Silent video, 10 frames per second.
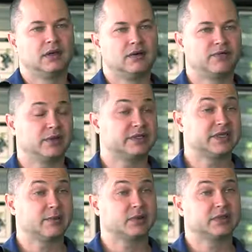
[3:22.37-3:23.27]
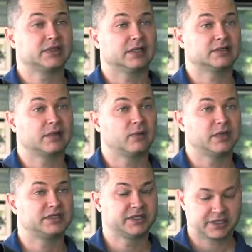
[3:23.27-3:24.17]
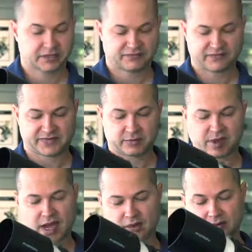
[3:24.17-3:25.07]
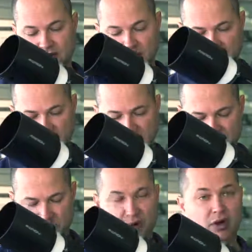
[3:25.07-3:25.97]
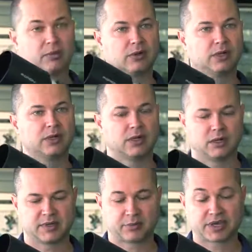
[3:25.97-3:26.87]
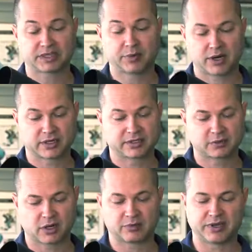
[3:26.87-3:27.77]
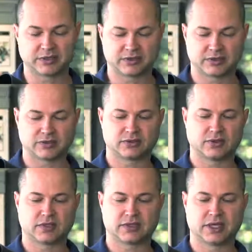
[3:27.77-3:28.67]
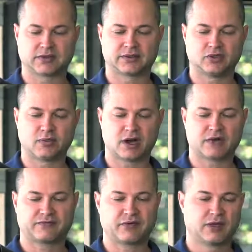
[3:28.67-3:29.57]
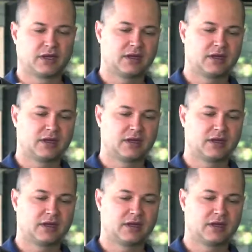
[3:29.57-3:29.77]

Fully assembled, the telescope weighs just under 15 pounds, so it's nice and portable. It breaks apart into smaller pieces too, so you can take the tube off.